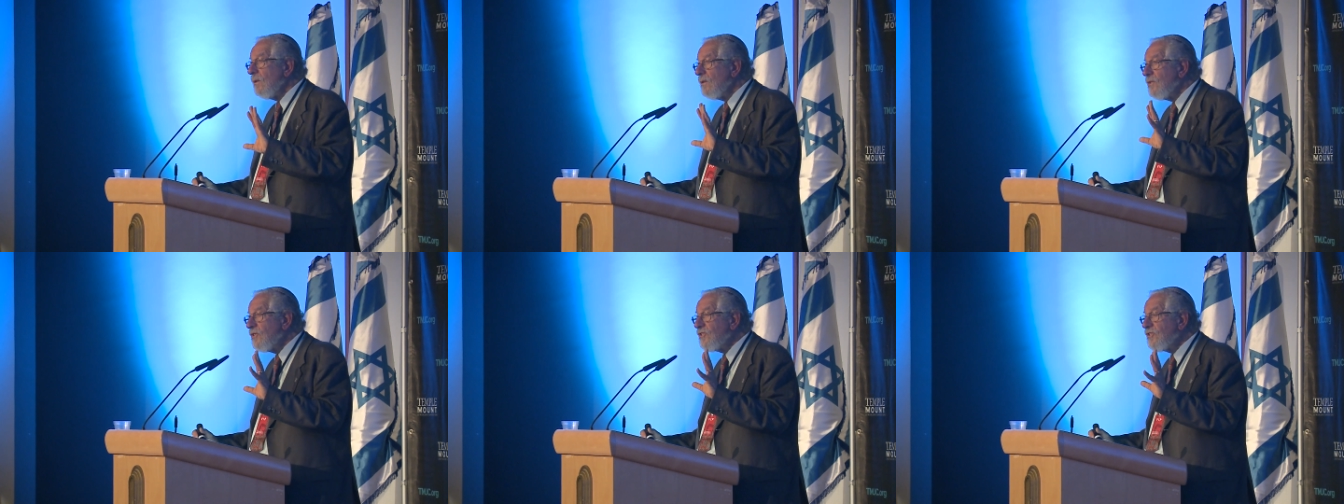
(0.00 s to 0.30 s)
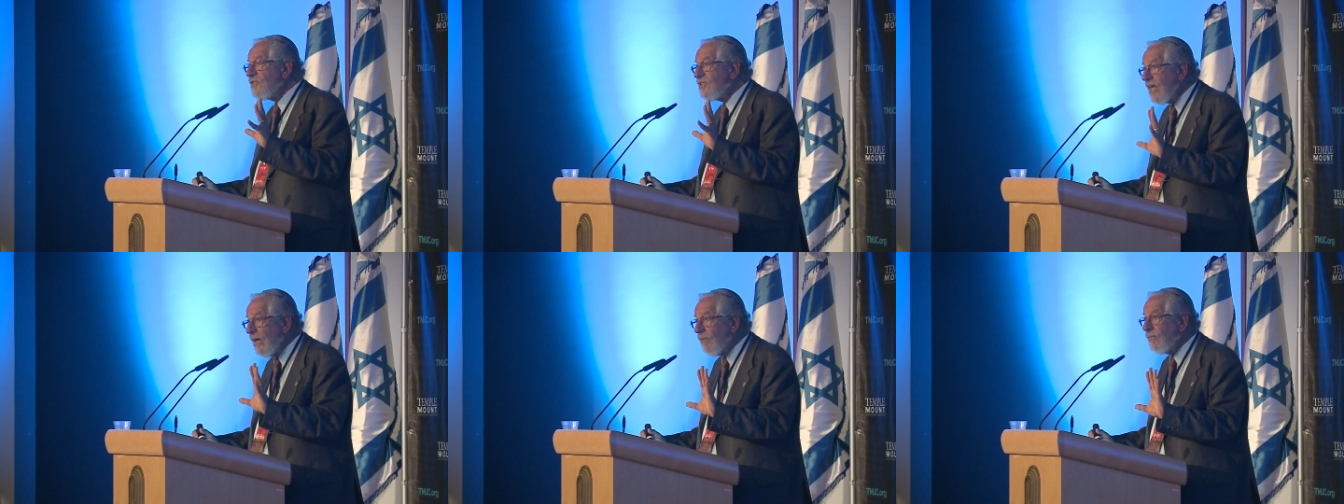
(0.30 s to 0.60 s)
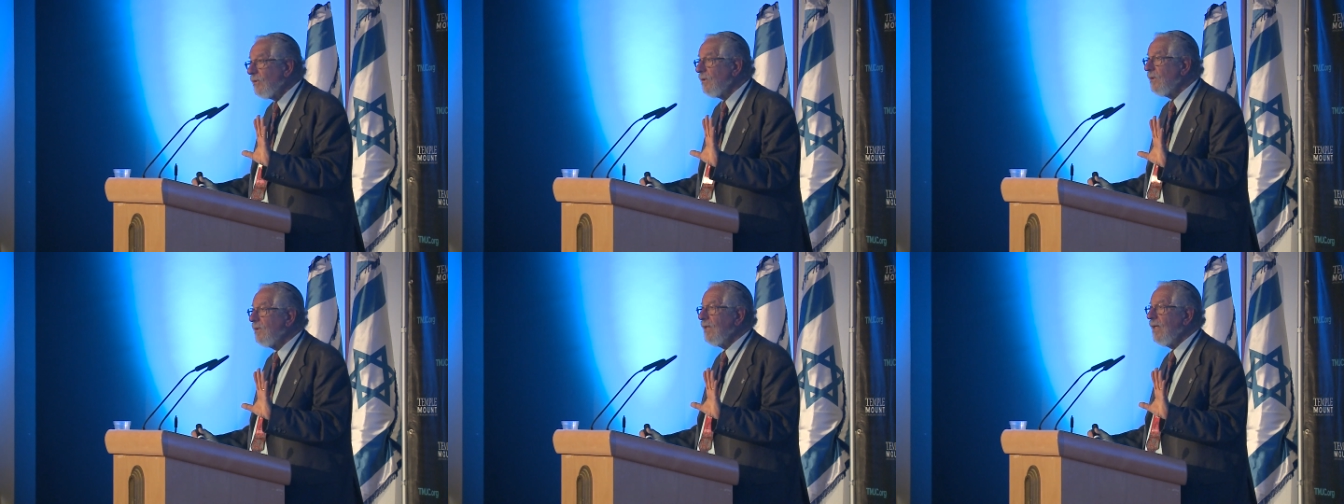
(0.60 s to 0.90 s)

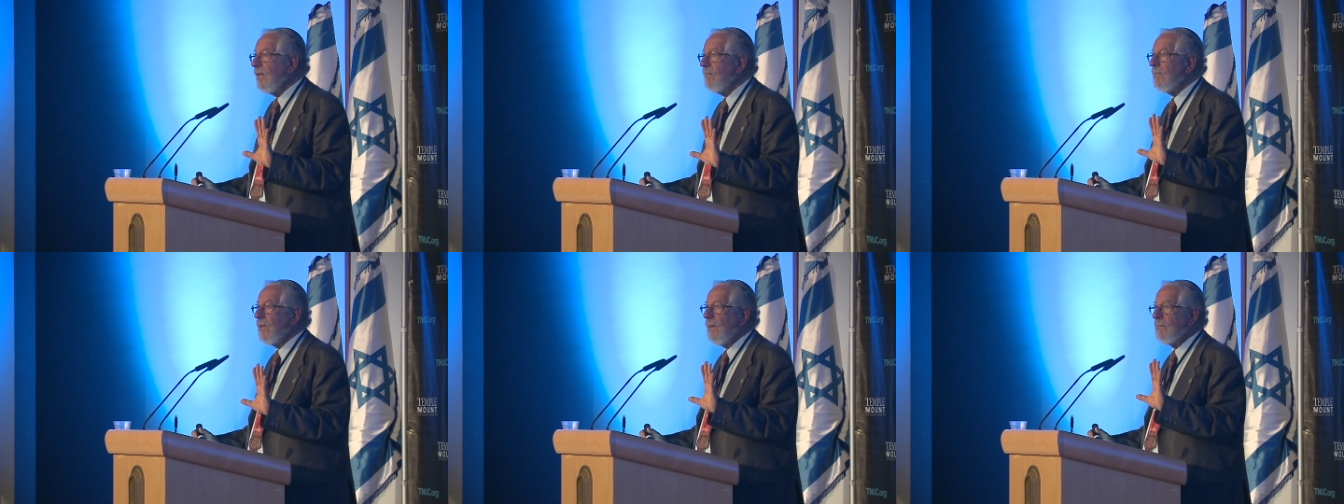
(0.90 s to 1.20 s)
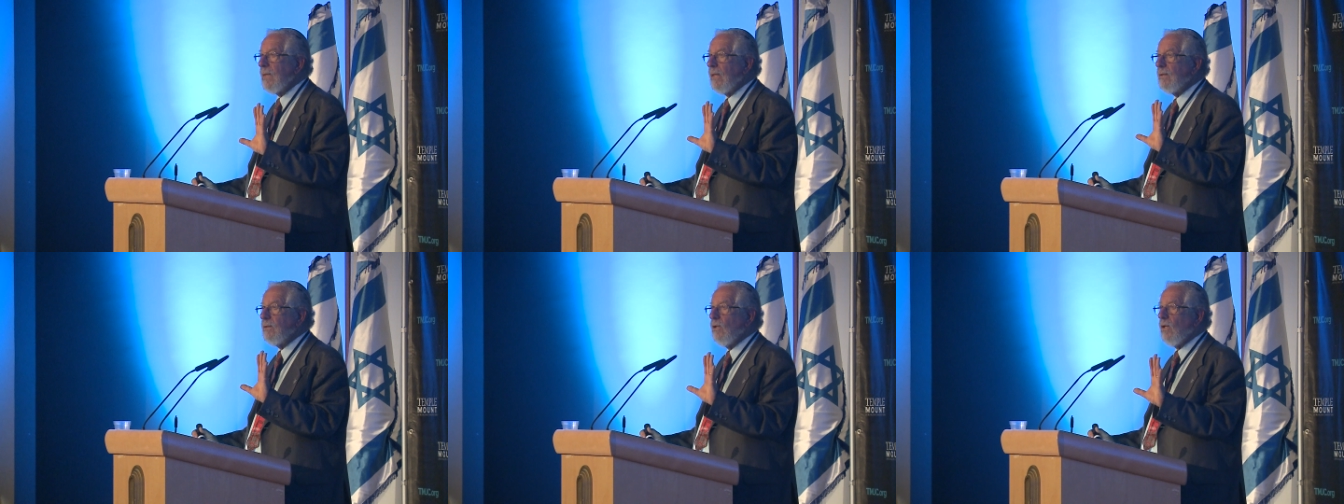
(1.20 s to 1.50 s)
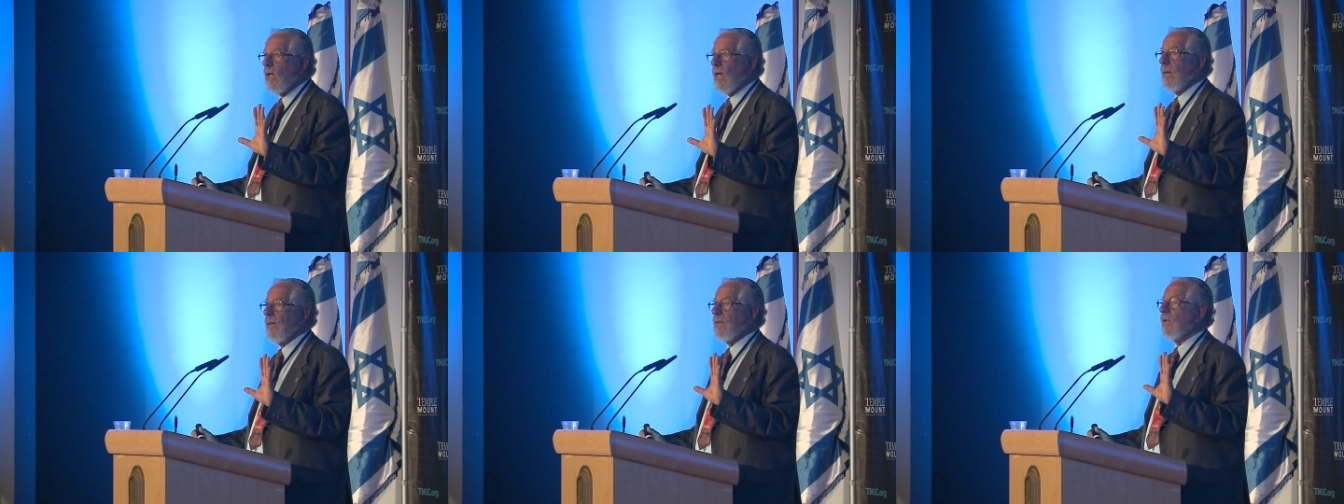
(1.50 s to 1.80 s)
several of them, I'm not,
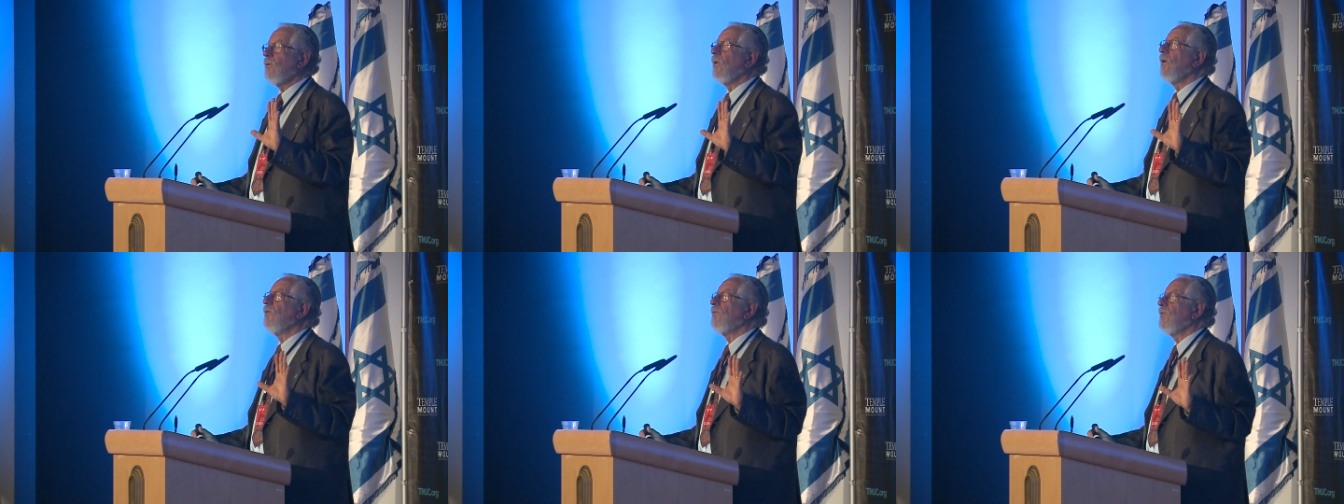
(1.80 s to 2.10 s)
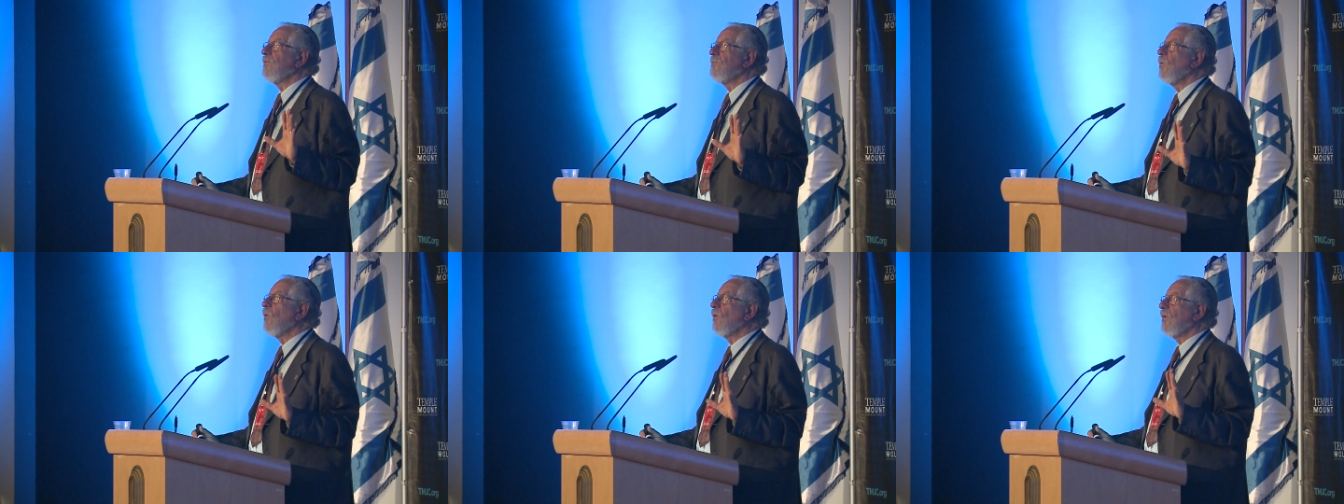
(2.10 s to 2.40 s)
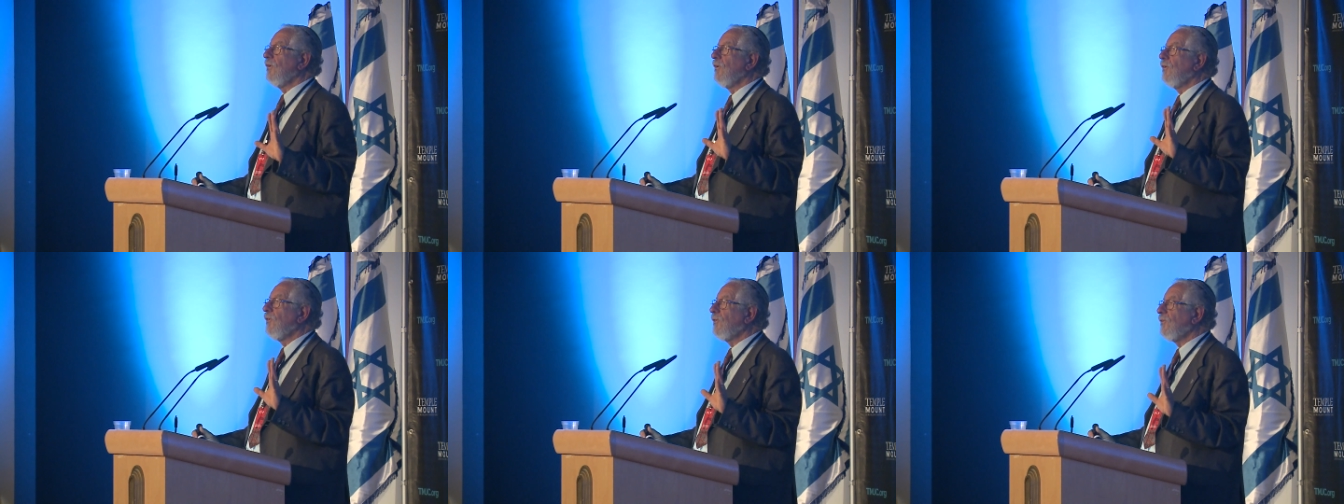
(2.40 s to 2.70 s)
no, I don't know if it was more
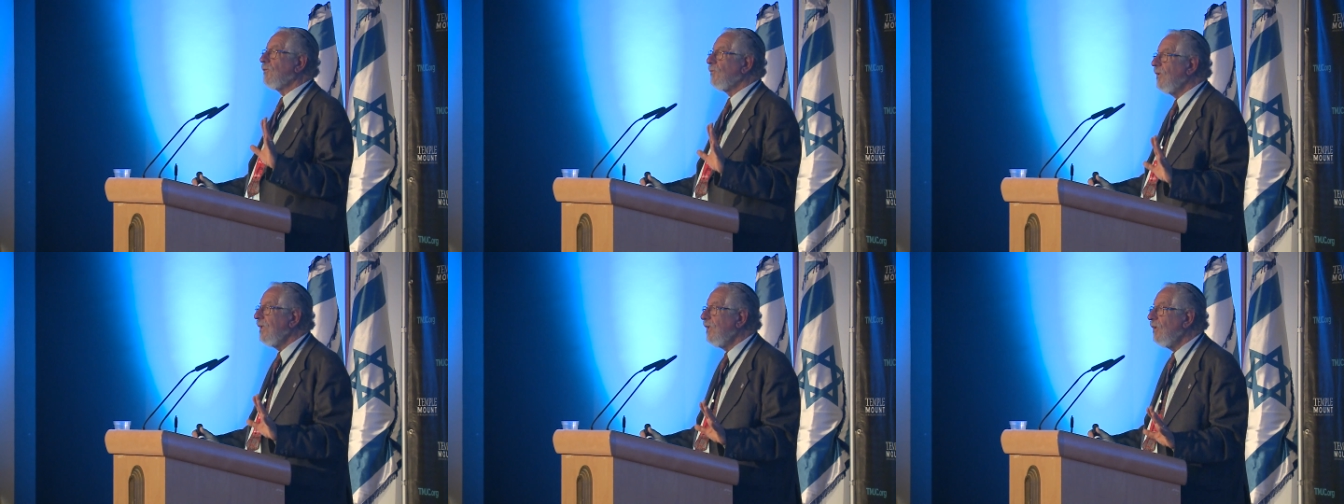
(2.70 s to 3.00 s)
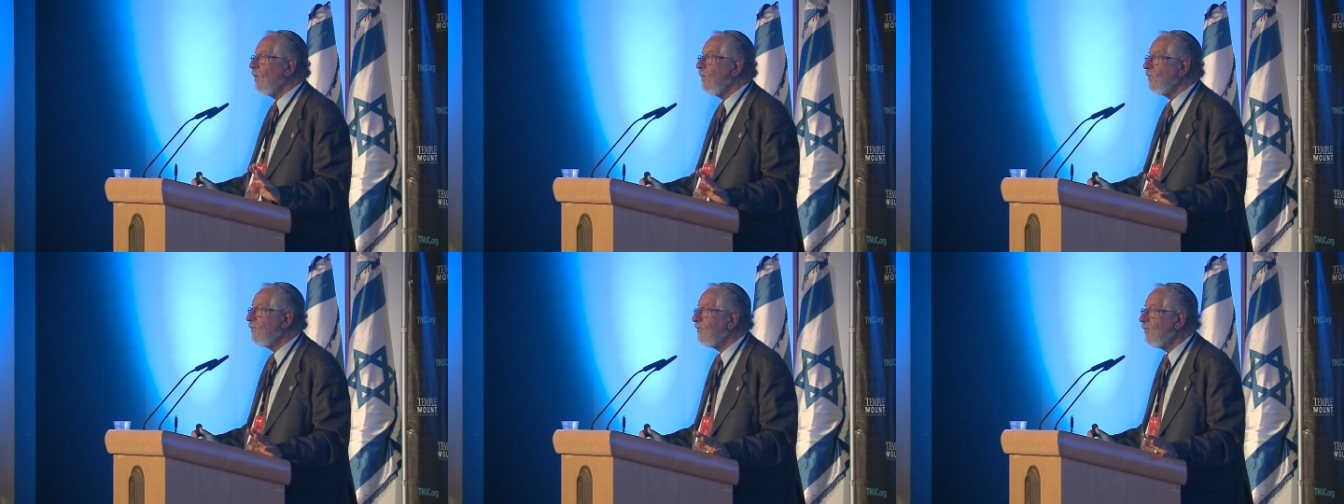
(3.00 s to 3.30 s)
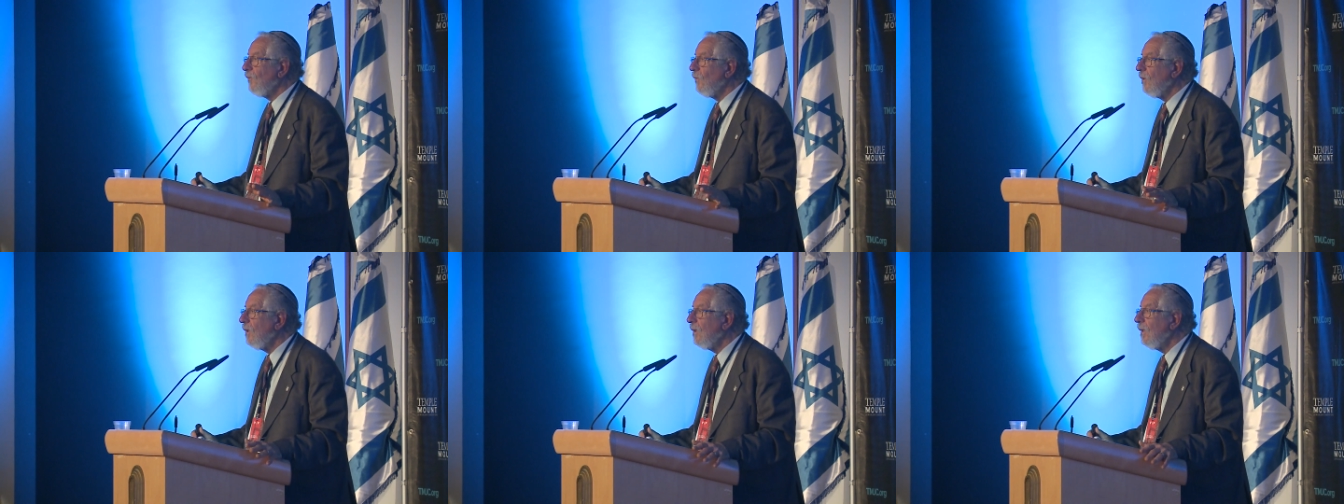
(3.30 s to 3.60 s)
than three or
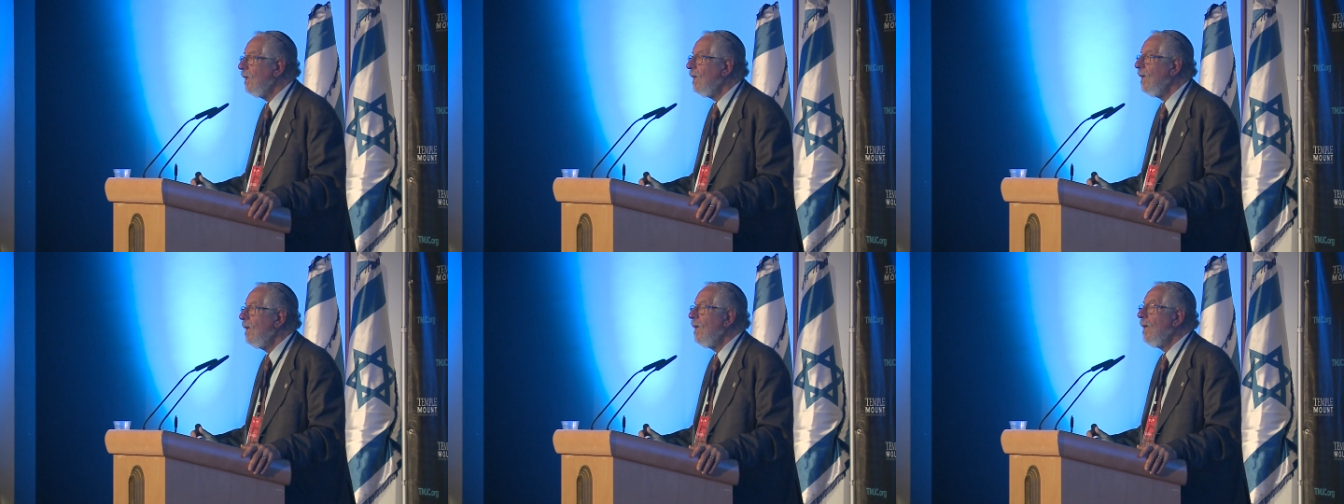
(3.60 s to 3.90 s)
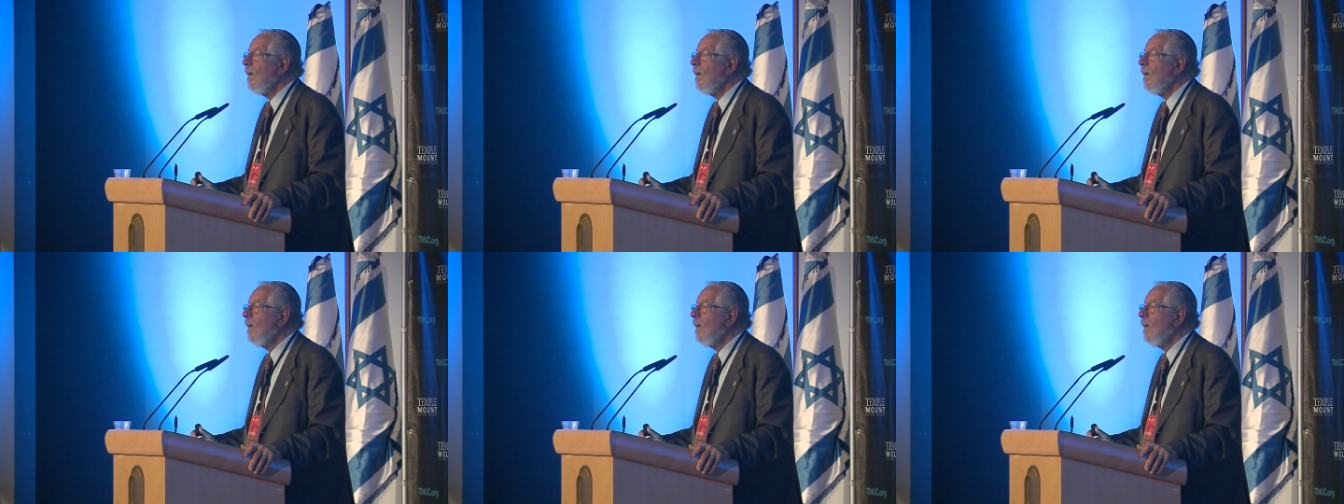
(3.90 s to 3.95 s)
four,